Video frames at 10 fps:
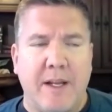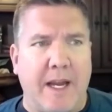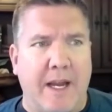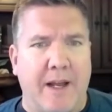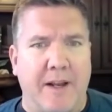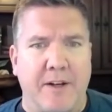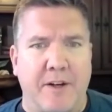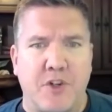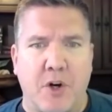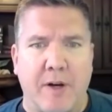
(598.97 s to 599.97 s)
and
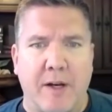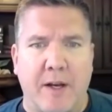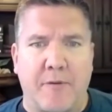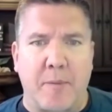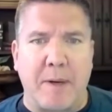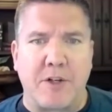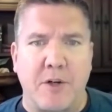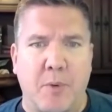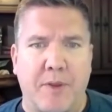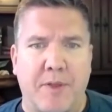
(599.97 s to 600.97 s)
uh, sharing
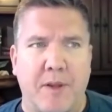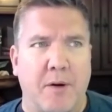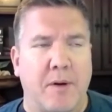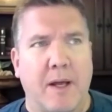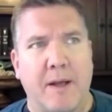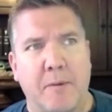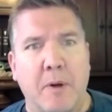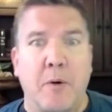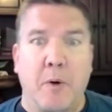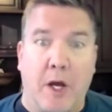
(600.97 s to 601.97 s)
information with you know uh,